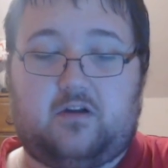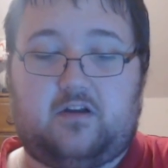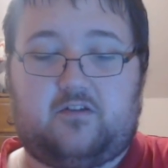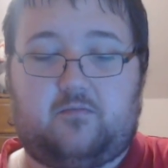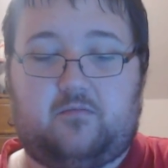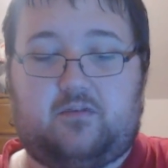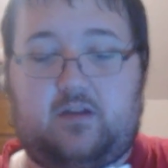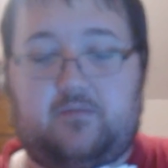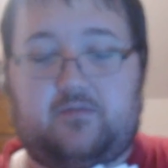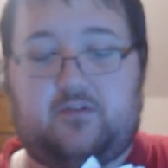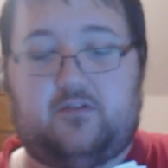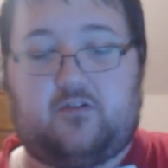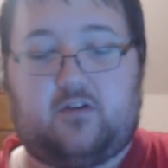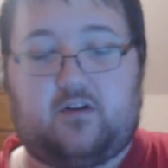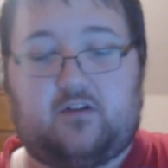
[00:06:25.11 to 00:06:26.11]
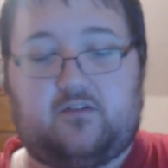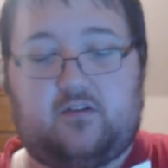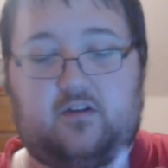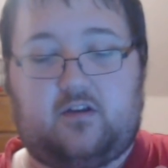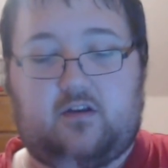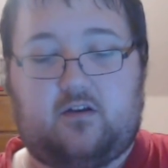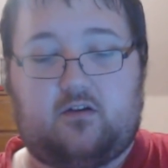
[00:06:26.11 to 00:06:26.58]
Got some tips and tricks
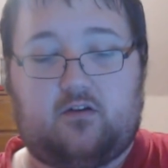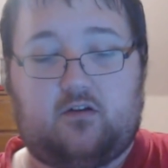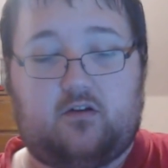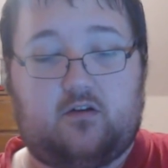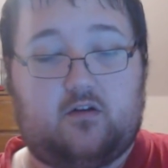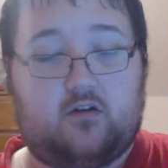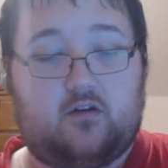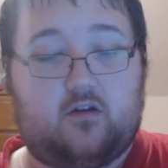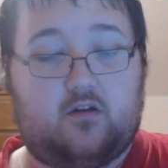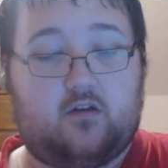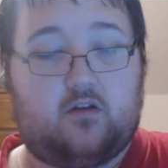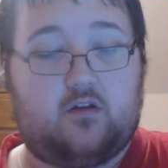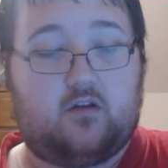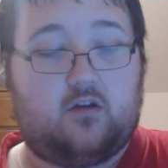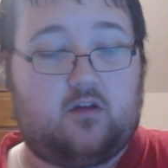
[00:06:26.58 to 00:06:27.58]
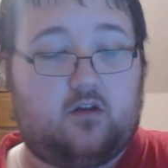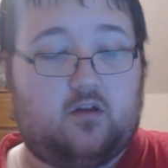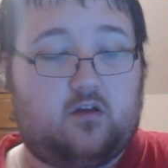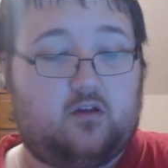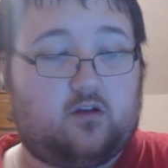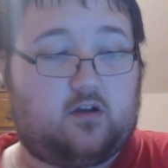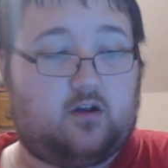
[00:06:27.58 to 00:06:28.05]
in here.
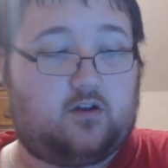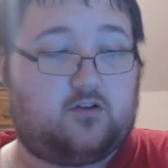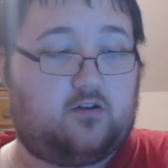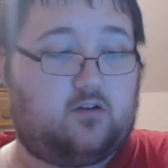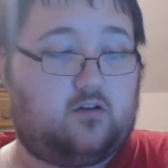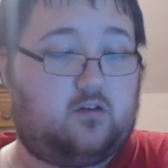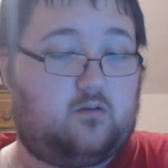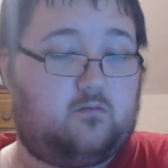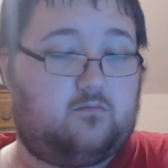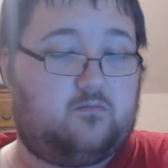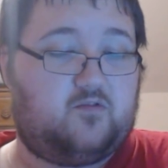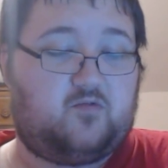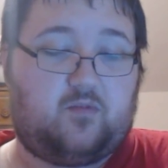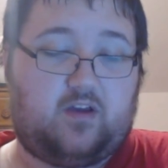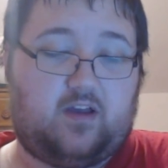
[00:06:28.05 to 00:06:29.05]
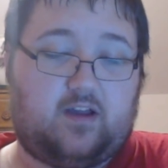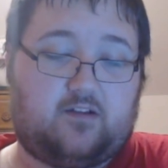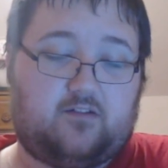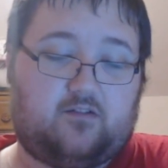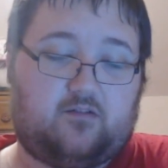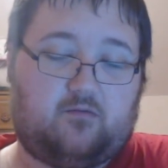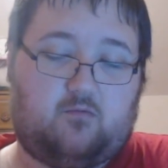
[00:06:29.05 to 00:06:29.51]
Got your
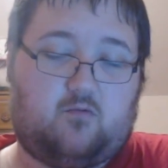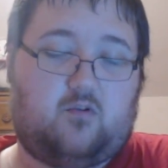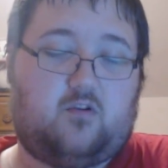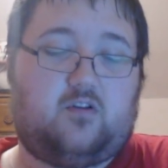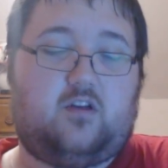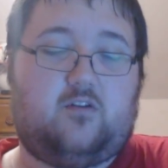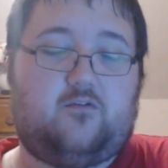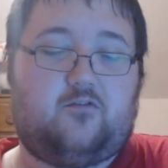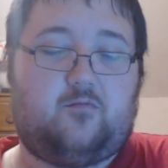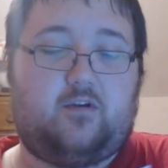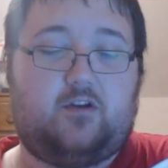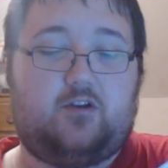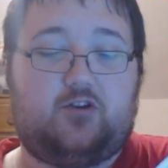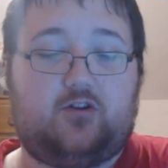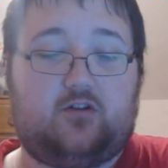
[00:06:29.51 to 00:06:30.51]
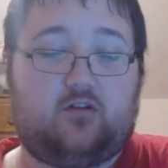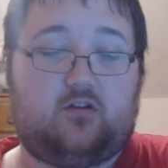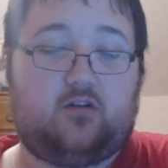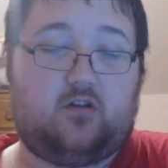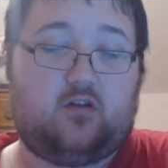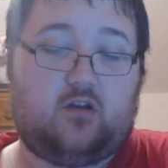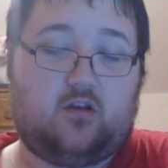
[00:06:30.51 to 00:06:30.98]
specs, warranty
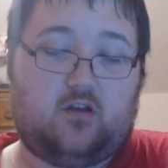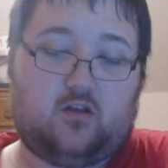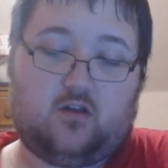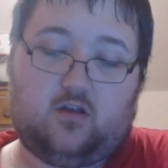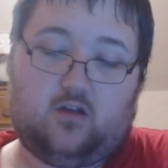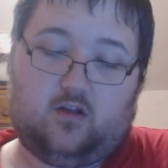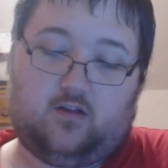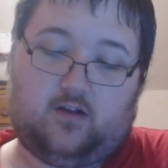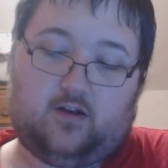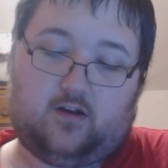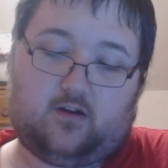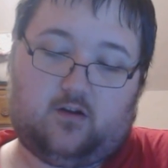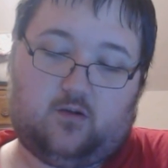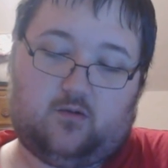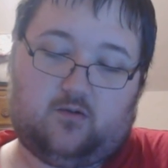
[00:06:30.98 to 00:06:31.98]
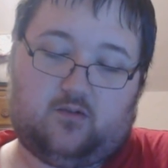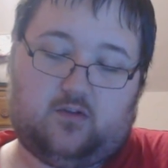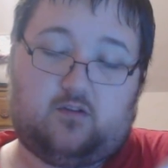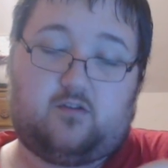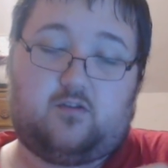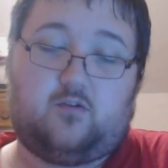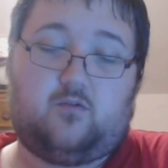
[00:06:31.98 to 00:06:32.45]
information, and then it goes
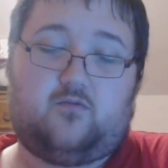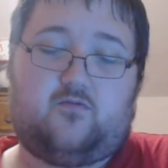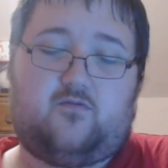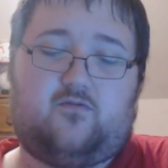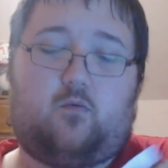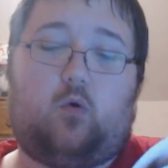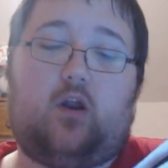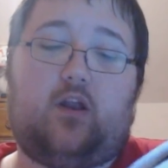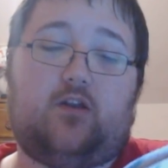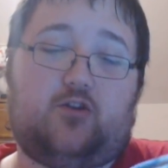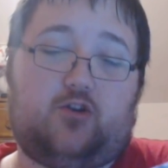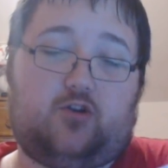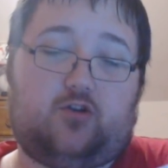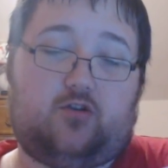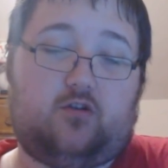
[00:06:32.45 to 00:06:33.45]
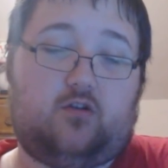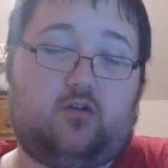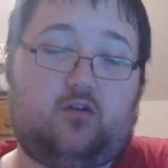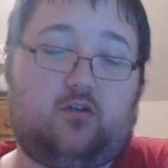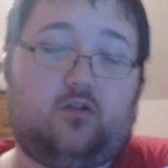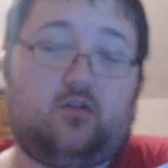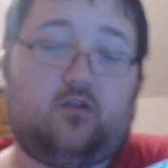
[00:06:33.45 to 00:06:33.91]
into French.
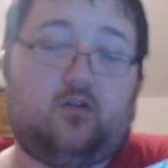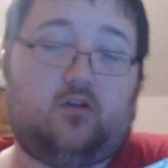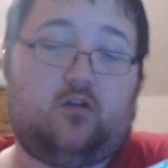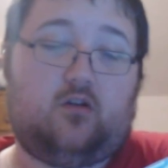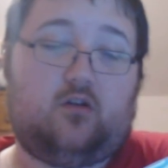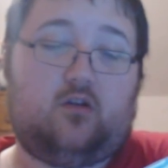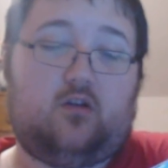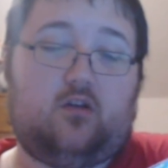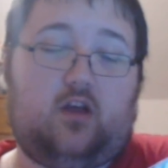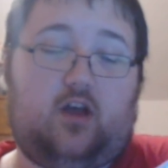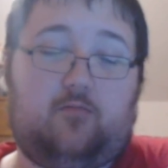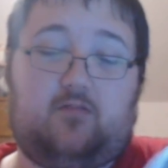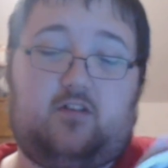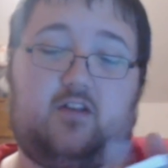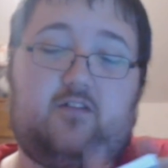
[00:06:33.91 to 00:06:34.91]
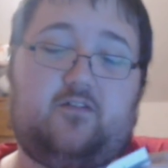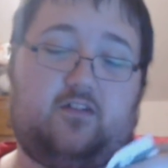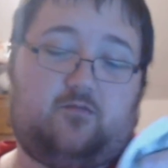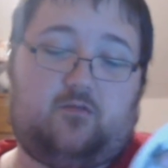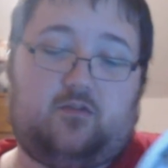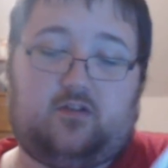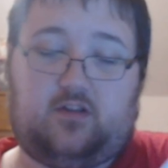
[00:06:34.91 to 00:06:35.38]
I believe
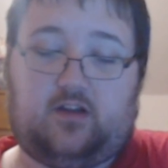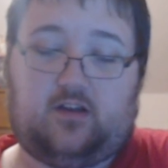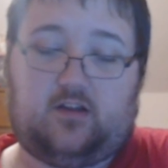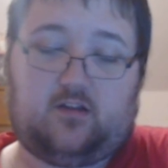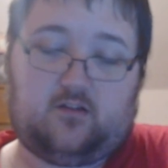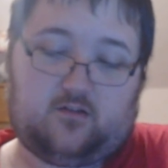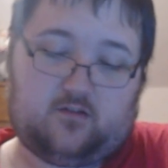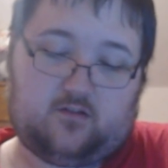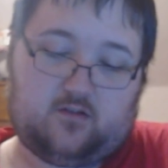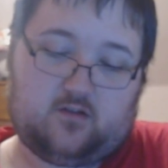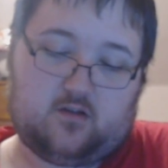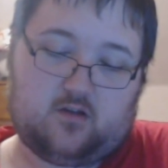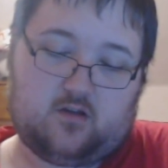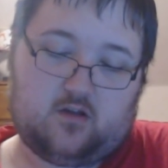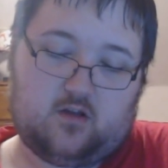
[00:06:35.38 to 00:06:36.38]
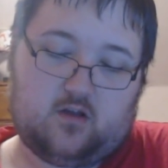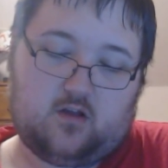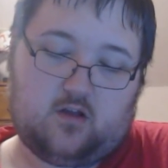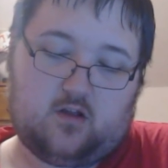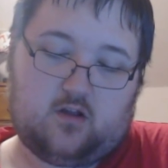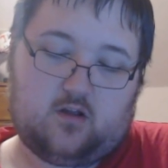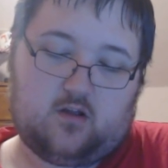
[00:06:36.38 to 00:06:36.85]
that's what that is.
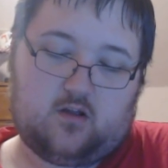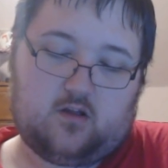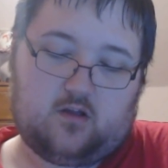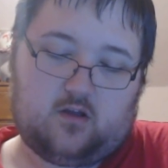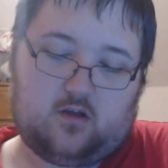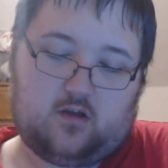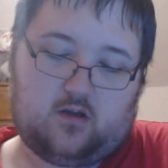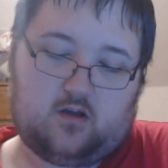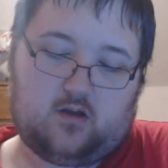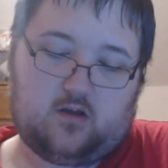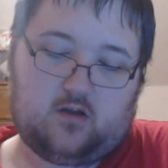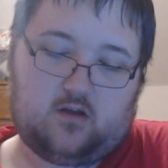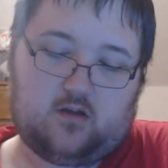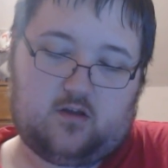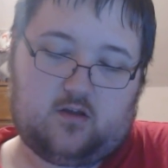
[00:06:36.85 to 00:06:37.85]
I